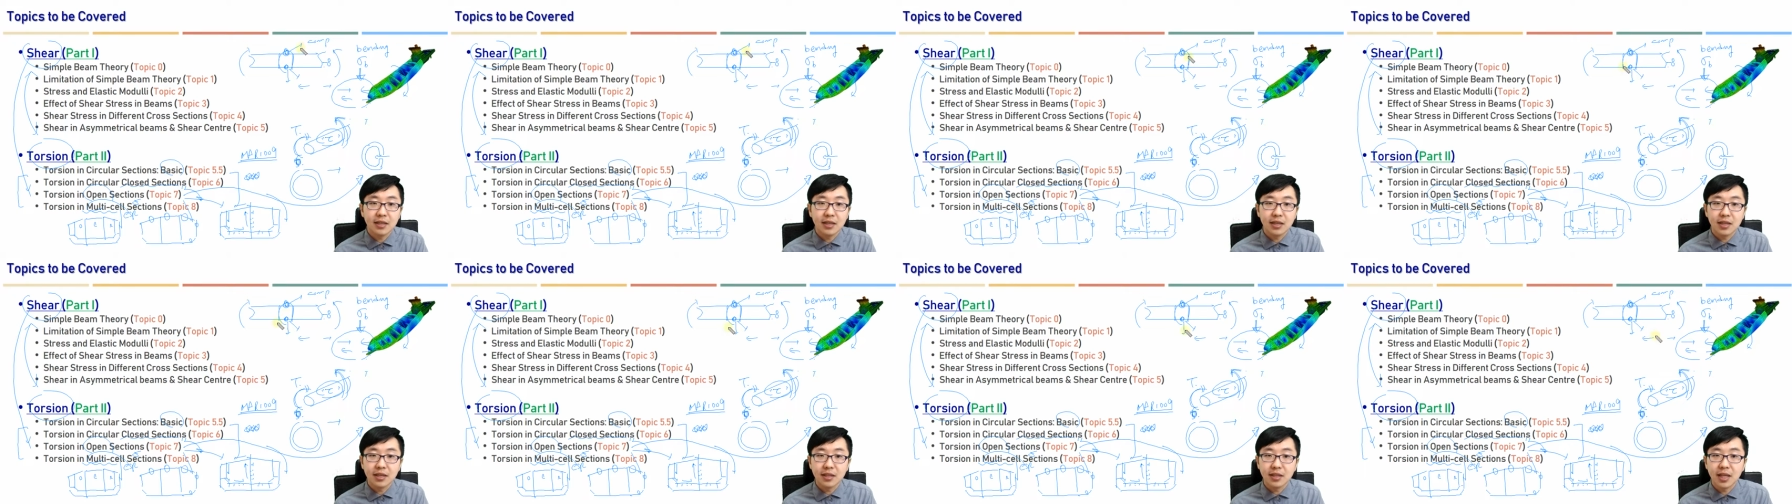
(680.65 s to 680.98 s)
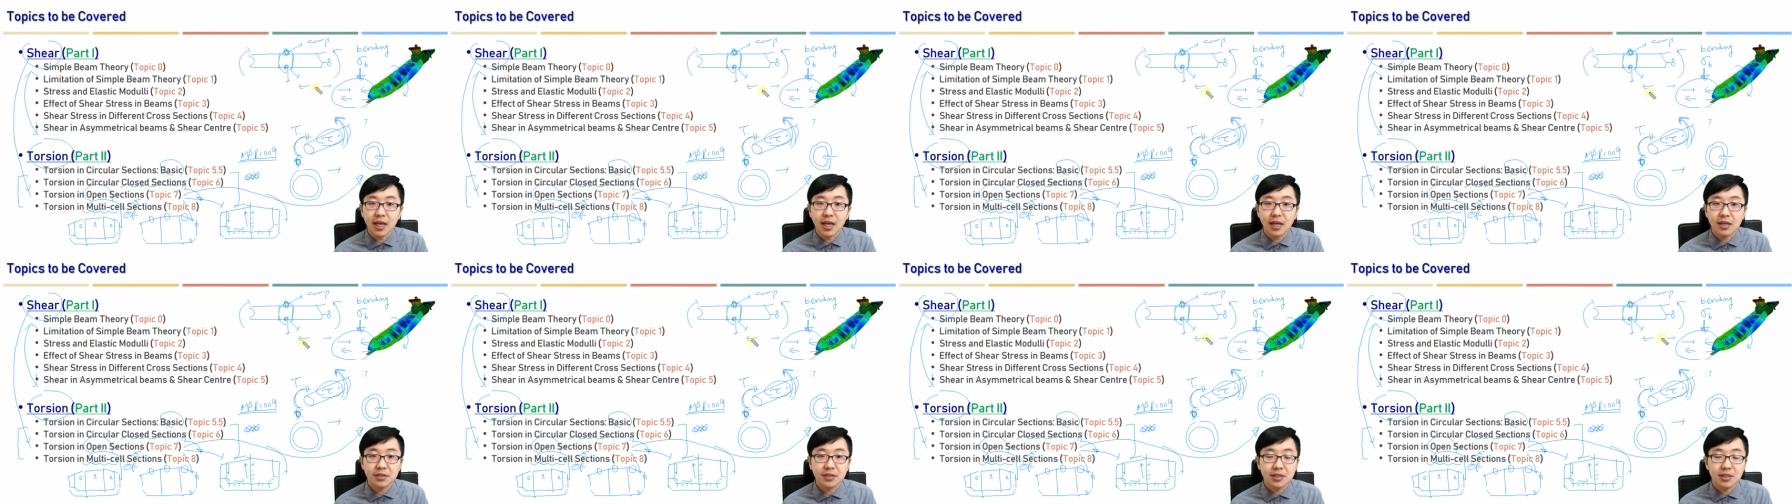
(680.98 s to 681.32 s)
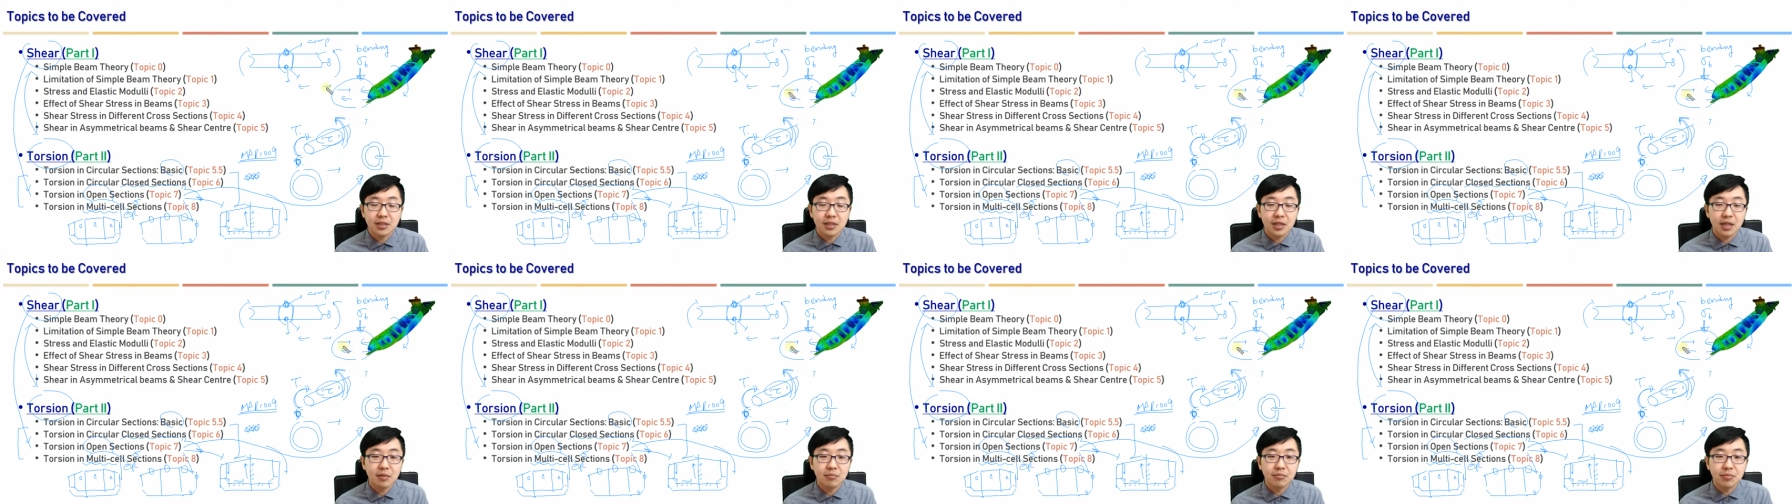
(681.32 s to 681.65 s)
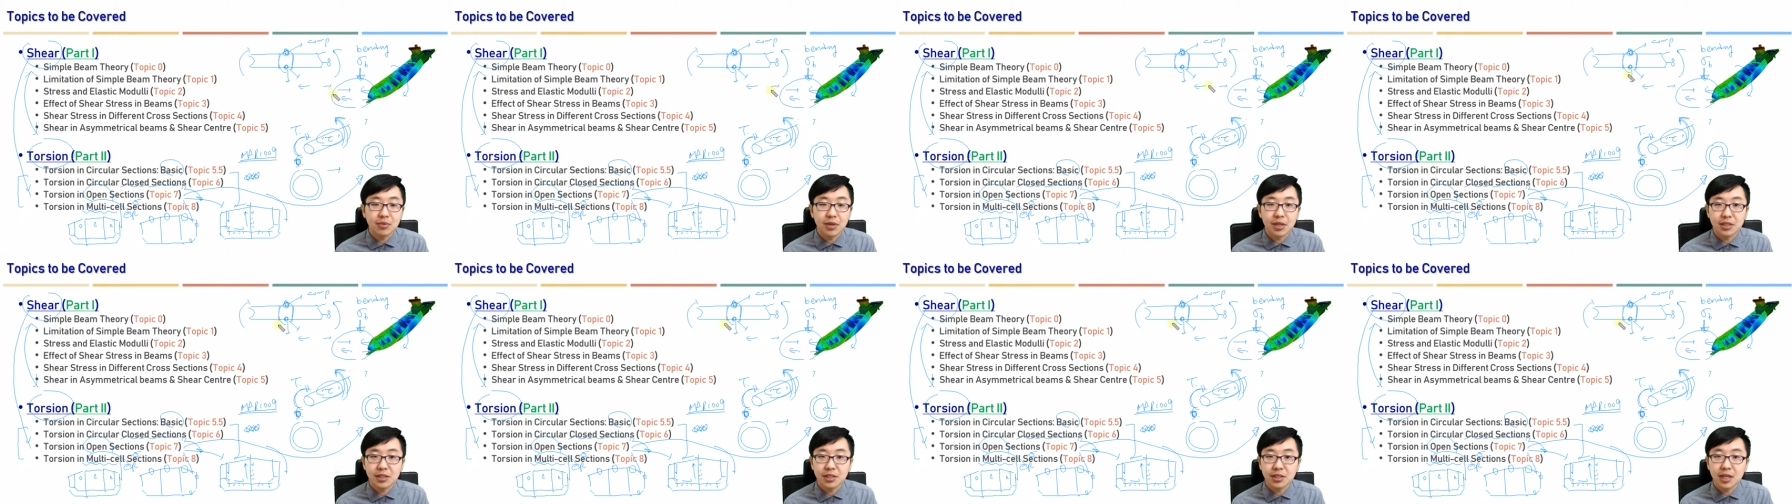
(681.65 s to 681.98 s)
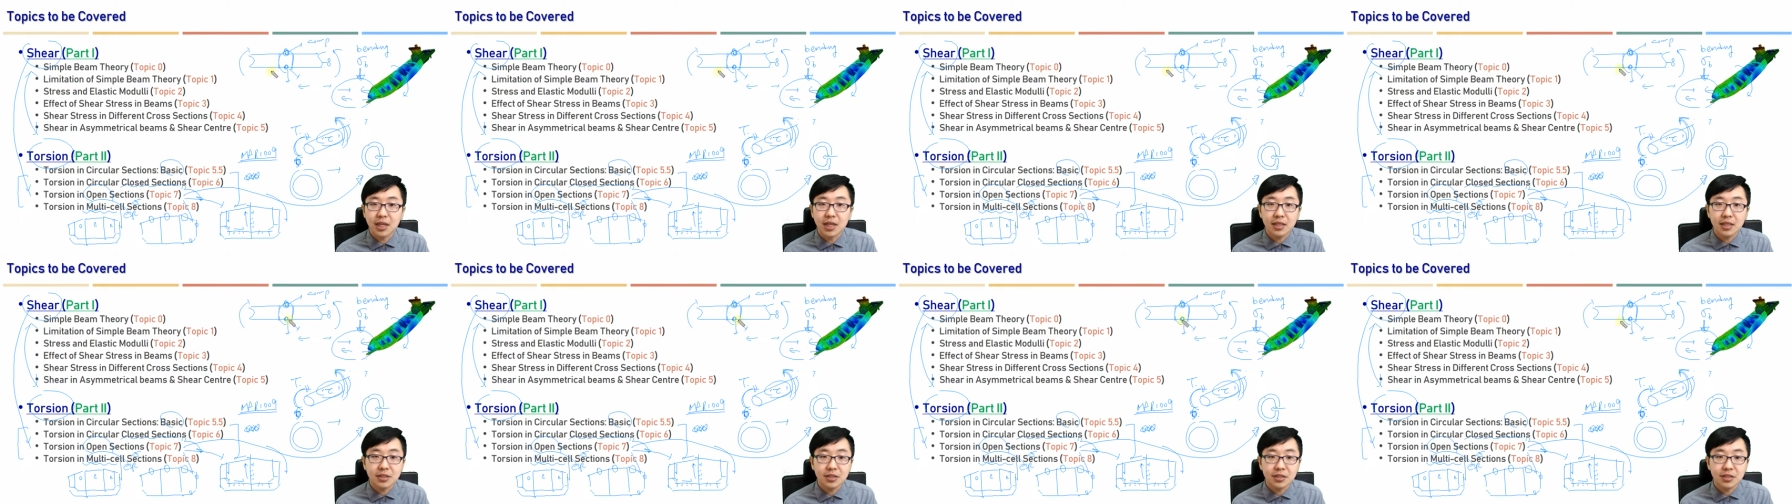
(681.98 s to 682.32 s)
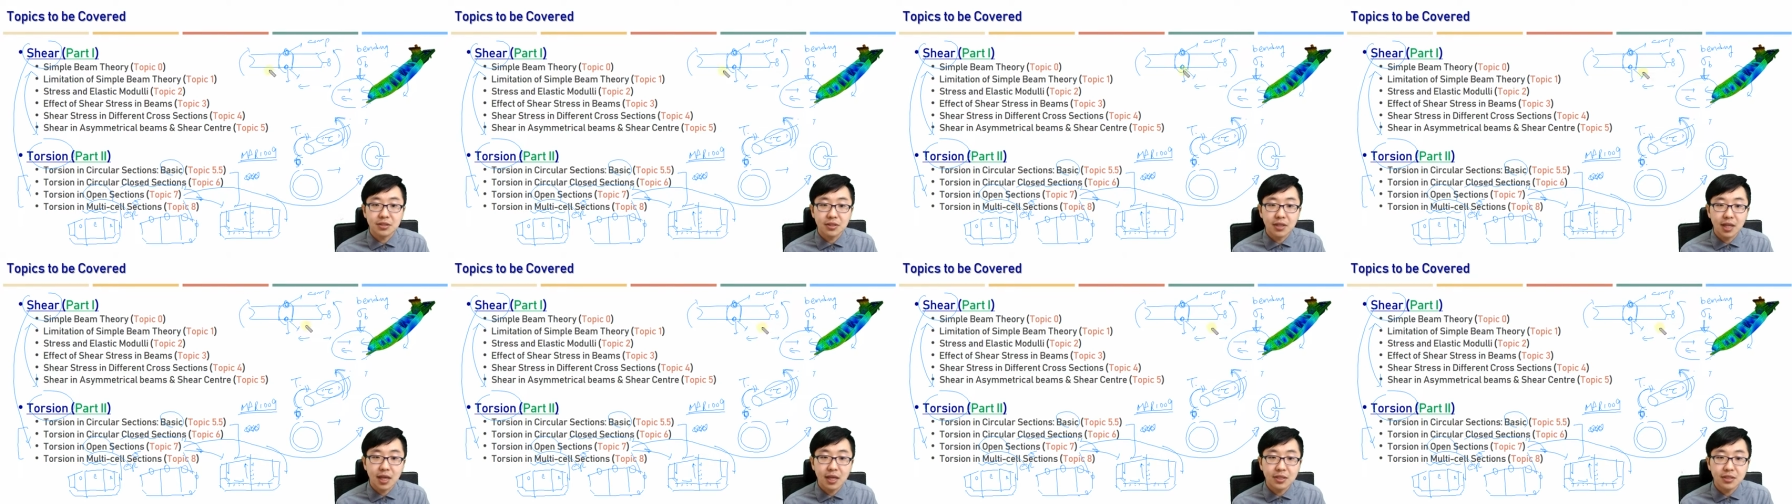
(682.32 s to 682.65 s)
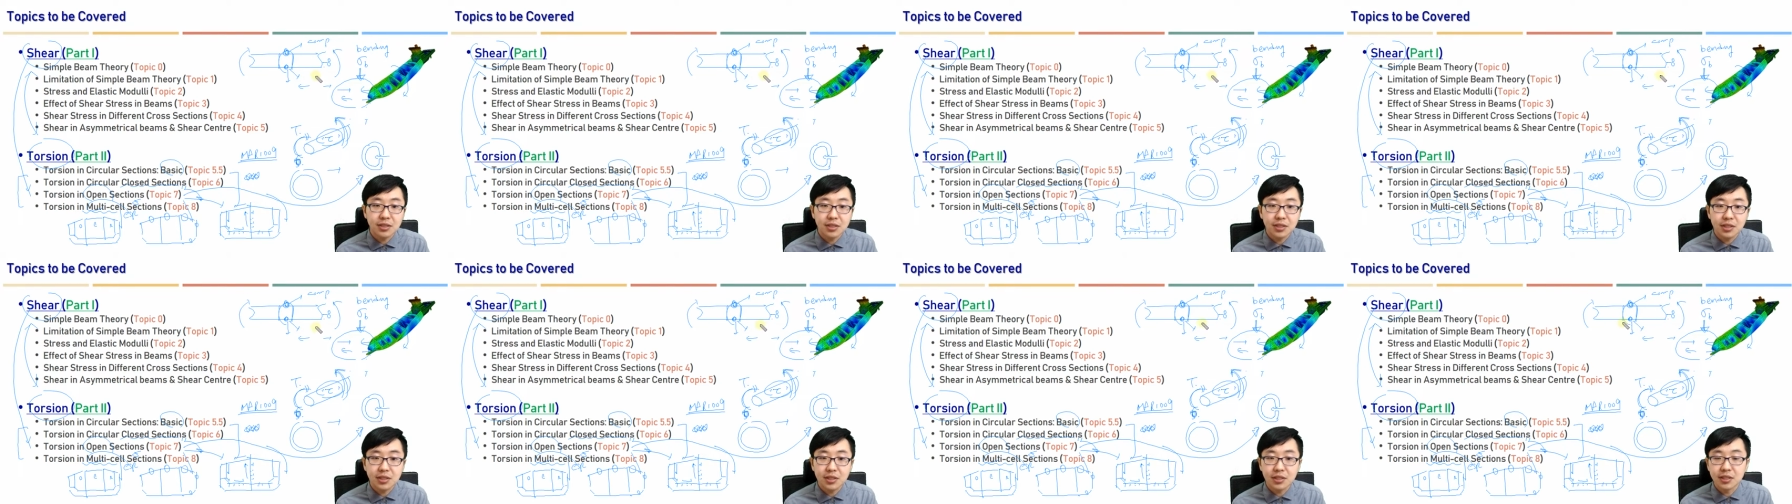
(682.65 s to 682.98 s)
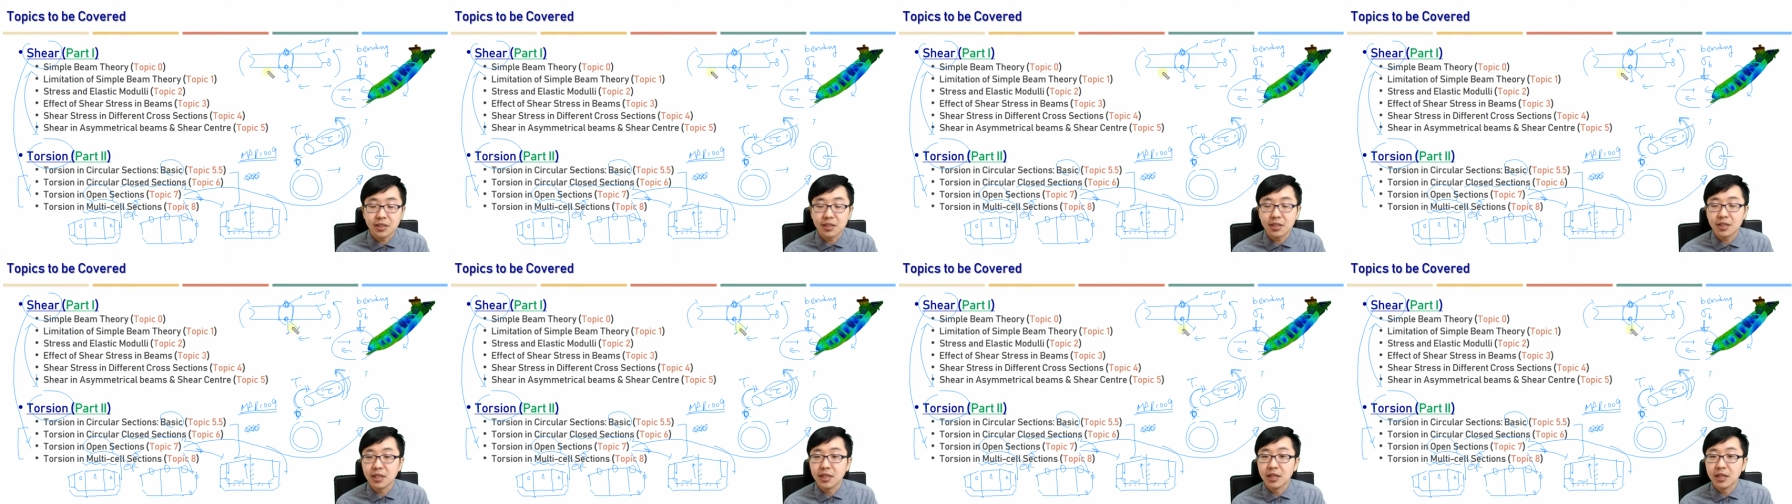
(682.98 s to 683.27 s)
and axial compression, axial tension,